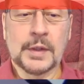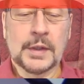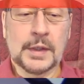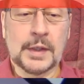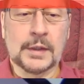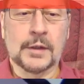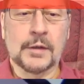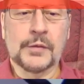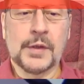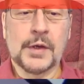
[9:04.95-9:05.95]
It
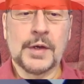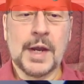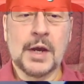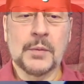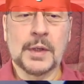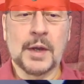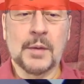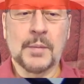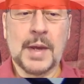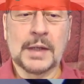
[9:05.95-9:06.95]
lives there now. We can come
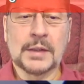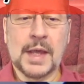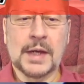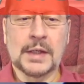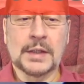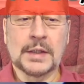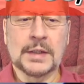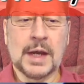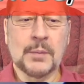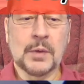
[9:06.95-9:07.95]
back to that
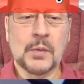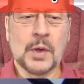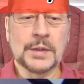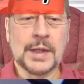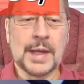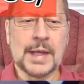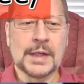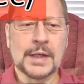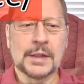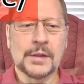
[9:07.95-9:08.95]
anytime we want to edit
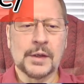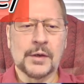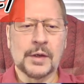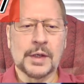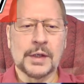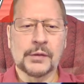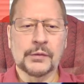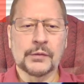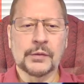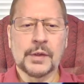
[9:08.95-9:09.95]
it. There it
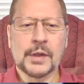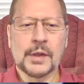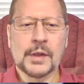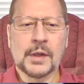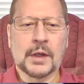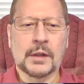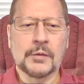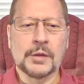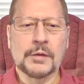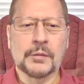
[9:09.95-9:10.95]
is. Clone
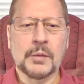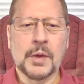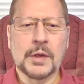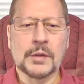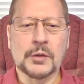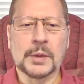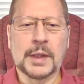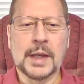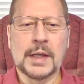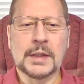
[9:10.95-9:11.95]
it if we want to
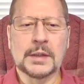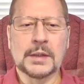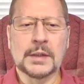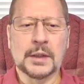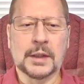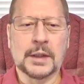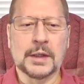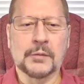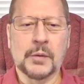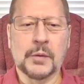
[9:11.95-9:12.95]
duplicate, delete it
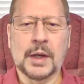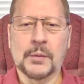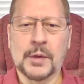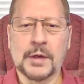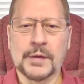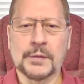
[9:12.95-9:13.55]
if we want to get rid of it.